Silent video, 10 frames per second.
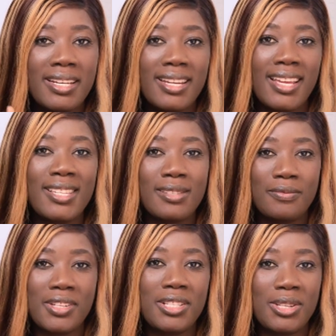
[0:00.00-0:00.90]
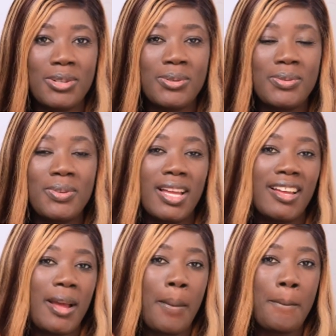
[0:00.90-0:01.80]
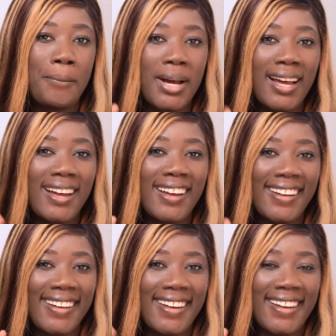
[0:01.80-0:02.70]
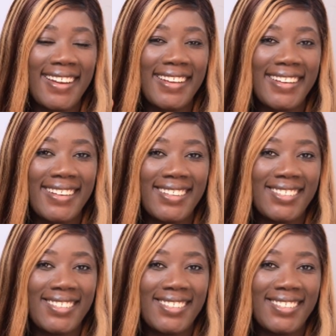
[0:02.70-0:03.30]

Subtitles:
next video. Bye.